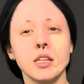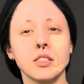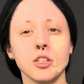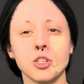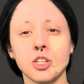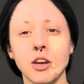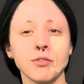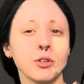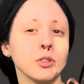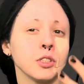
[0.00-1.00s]

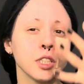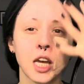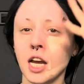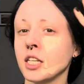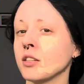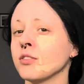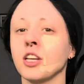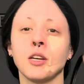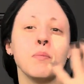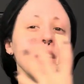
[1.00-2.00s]
disheveled kind of
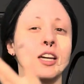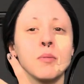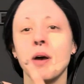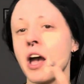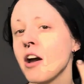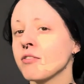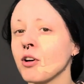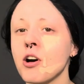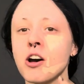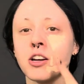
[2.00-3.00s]
makeup half
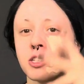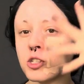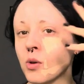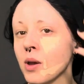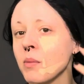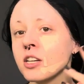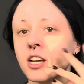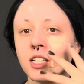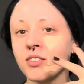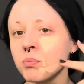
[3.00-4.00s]
on, so I might
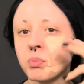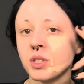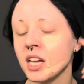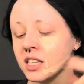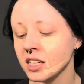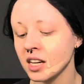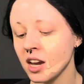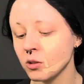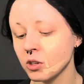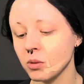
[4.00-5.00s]
not even blend it
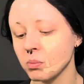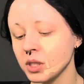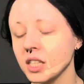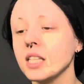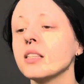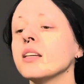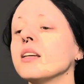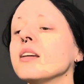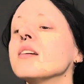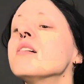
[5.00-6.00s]
out
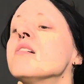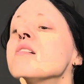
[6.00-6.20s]
completely,